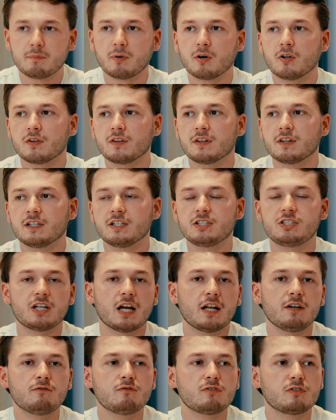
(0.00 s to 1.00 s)
but the
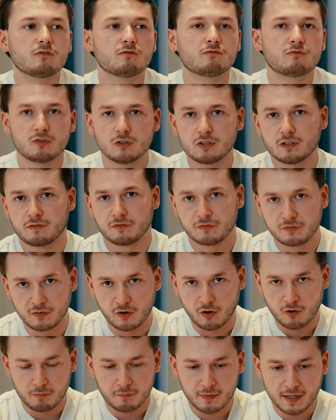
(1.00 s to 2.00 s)
general rule of
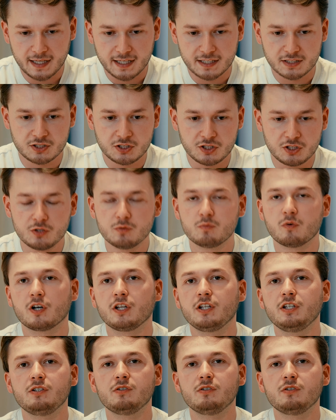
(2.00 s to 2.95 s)
thumb is you want to